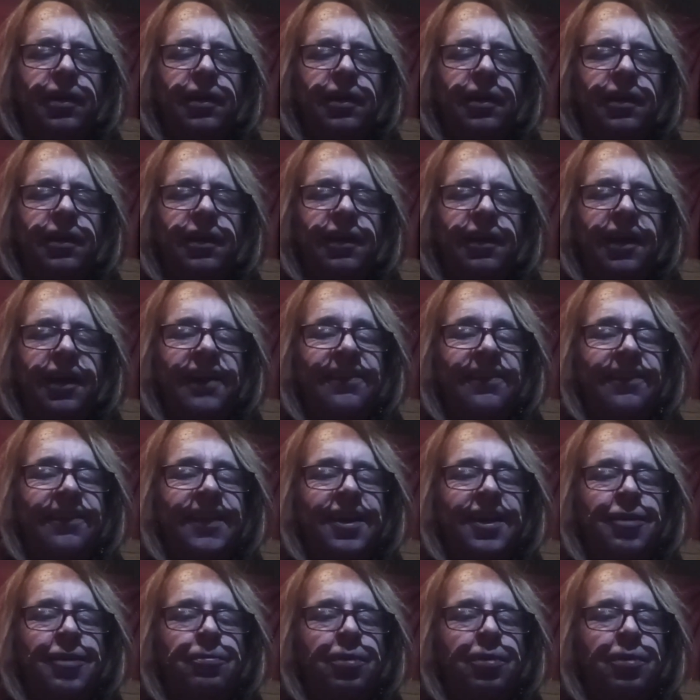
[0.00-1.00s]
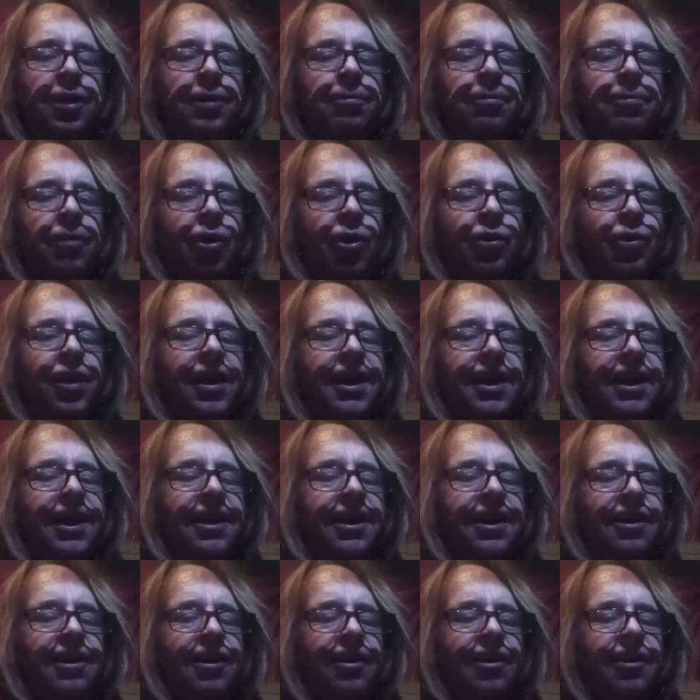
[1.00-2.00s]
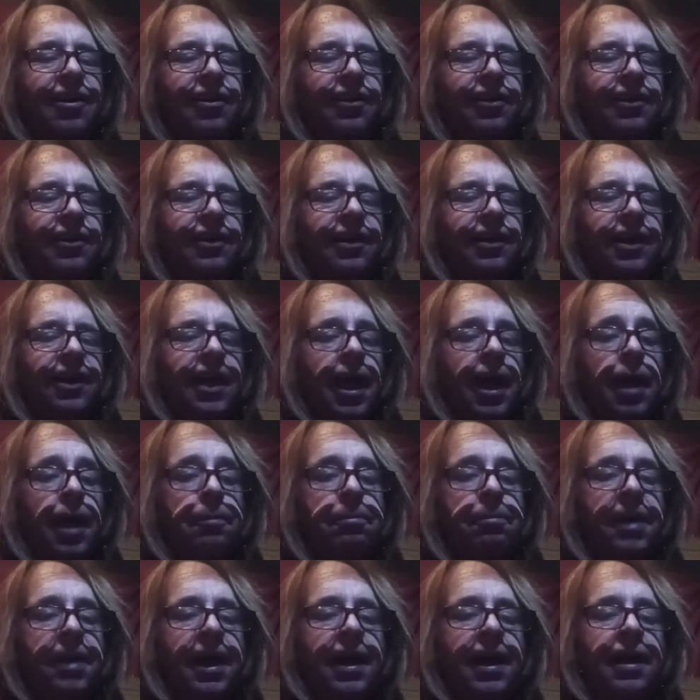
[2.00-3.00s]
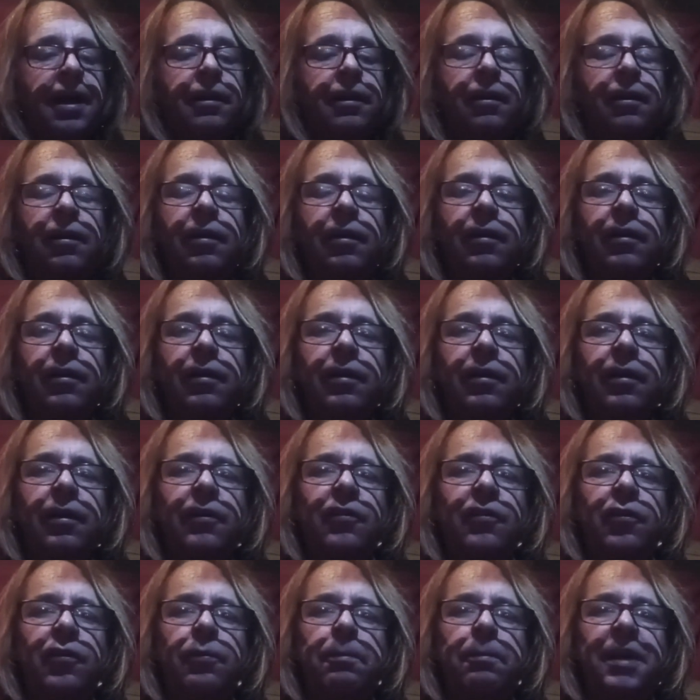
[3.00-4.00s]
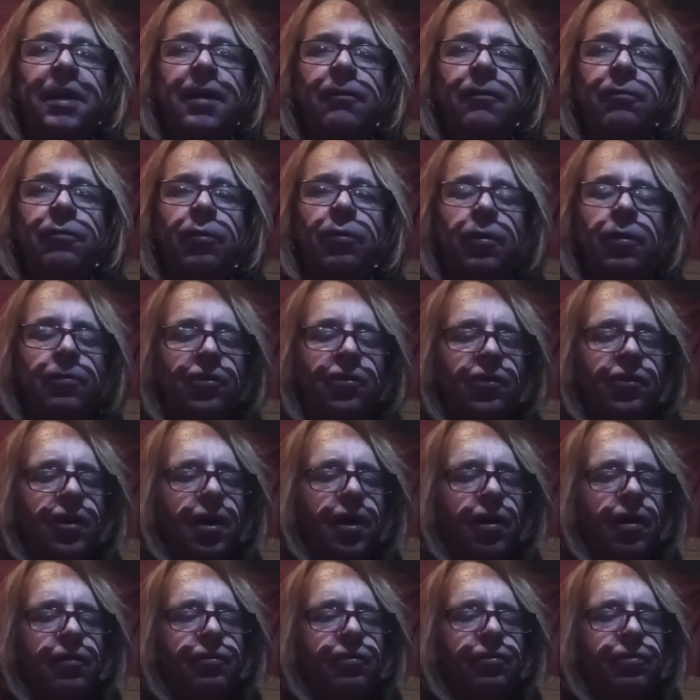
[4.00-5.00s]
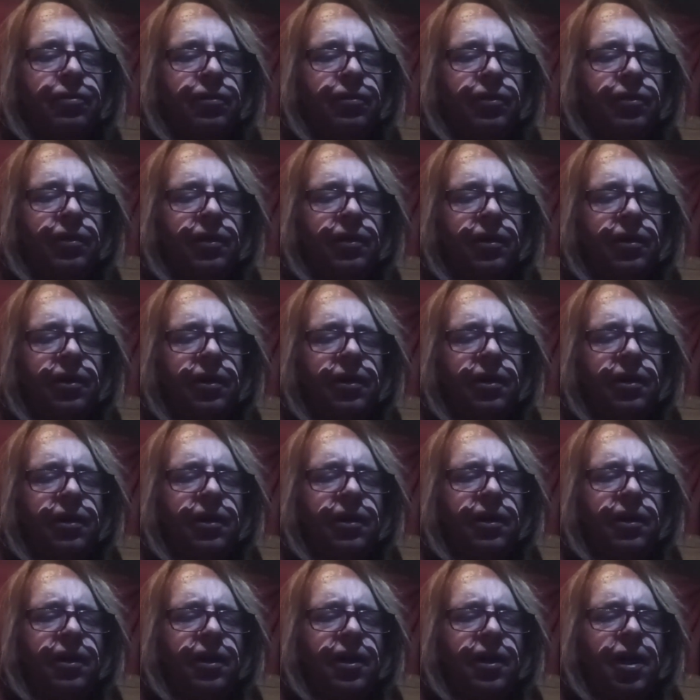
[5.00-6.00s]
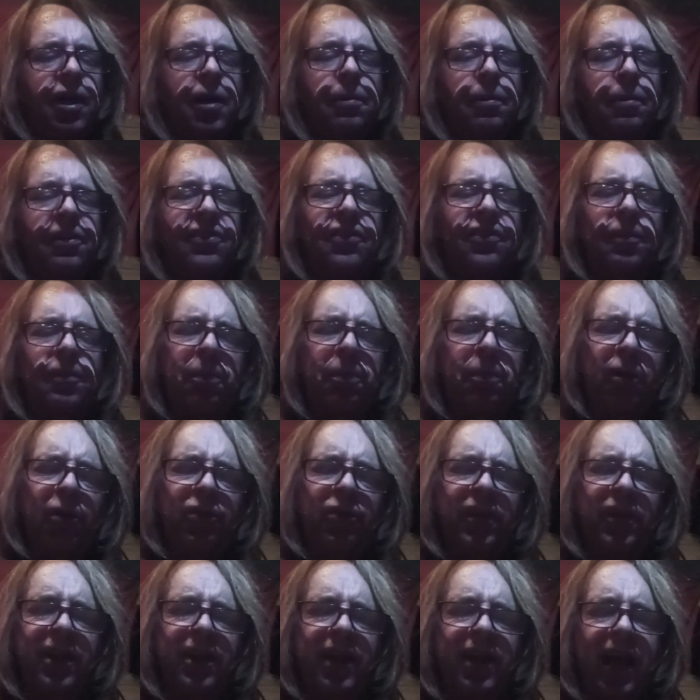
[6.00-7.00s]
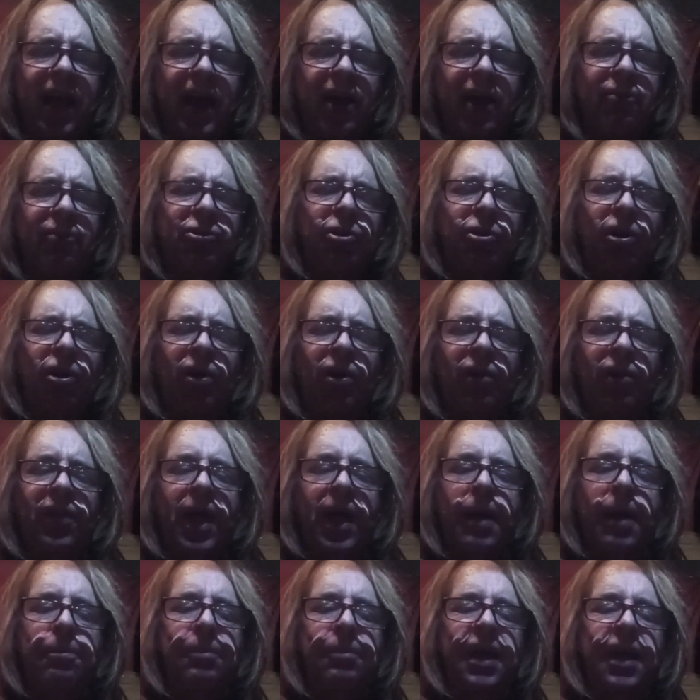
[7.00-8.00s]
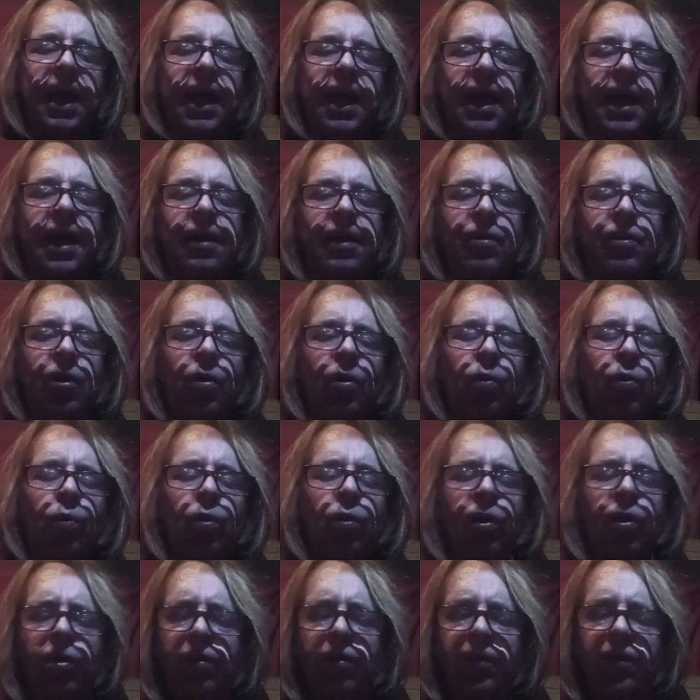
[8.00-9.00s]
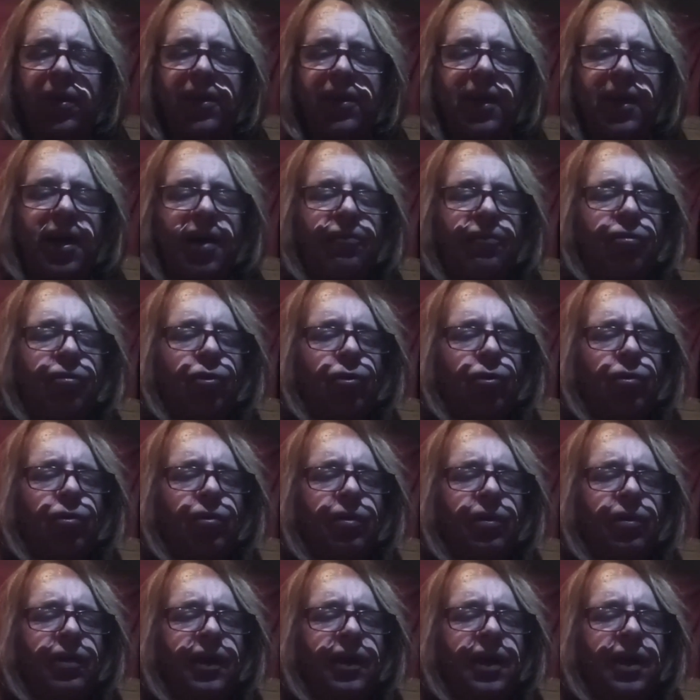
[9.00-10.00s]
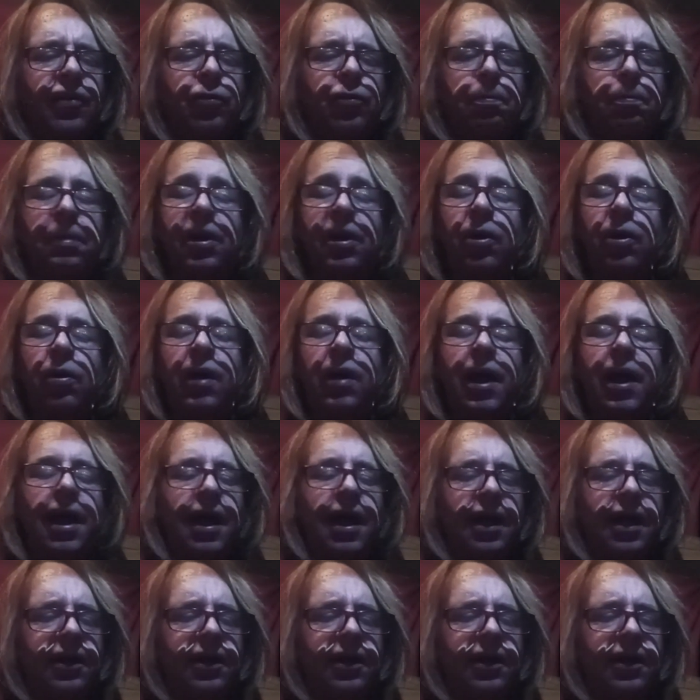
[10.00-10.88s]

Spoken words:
and then bring Mona here, and Pan could speak for himself. But supposing, after all, that Pan were the devil, as Bill had